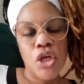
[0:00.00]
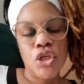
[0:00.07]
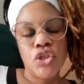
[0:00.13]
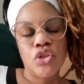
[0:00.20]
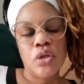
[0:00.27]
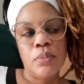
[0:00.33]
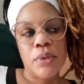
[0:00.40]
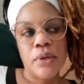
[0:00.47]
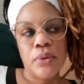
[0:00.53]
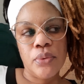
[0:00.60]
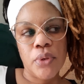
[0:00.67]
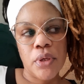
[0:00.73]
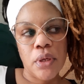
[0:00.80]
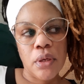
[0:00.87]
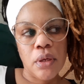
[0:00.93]
So I'm like,
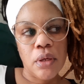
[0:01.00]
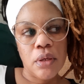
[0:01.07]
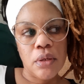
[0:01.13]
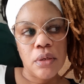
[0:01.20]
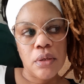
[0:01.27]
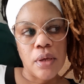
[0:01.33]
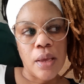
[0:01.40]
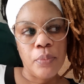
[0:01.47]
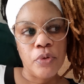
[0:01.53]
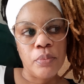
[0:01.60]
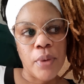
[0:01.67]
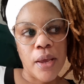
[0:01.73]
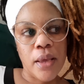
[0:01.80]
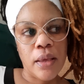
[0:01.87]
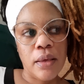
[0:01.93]
okay. I put
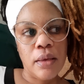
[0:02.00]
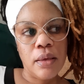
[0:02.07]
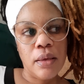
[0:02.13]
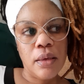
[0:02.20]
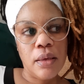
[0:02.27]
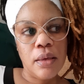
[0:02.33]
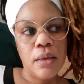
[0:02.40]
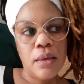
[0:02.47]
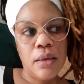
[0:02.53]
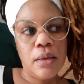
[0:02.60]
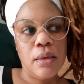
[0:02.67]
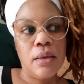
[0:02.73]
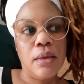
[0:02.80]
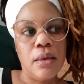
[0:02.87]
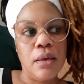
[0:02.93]

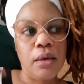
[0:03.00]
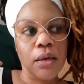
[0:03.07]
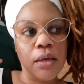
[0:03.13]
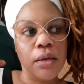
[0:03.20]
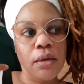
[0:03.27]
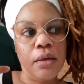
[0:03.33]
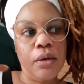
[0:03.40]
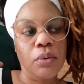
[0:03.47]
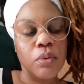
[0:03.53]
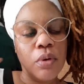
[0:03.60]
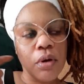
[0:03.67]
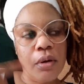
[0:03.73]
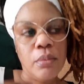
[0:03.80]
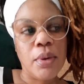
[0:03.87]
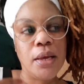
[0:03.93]
her hand
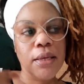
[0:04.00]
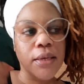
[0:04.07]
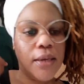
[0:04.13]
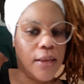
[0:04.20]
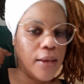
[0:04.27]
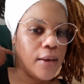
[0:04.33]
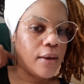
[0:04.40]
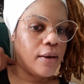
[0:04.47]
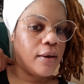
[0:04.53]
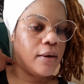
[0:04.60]
around my neck,